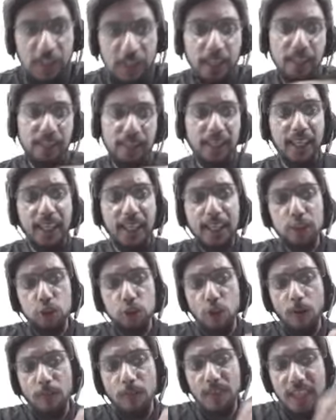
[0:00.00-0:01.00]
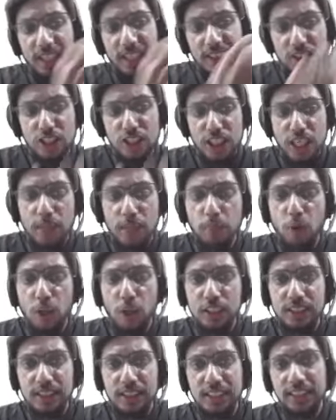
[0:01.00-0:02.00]
they can sort of enunciate
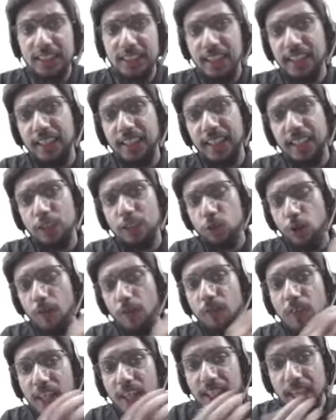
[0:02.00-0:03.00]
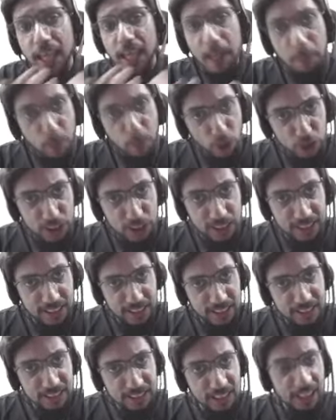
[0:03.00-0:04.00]
policies and they can sort of create
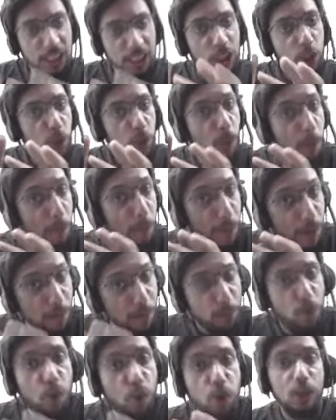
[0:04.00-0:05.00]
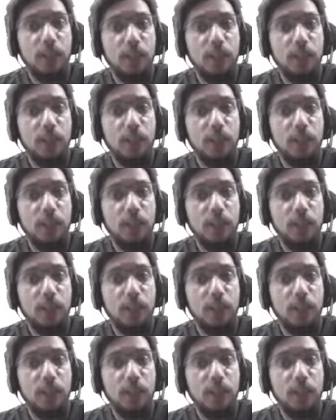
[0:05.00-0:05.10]
processes to promote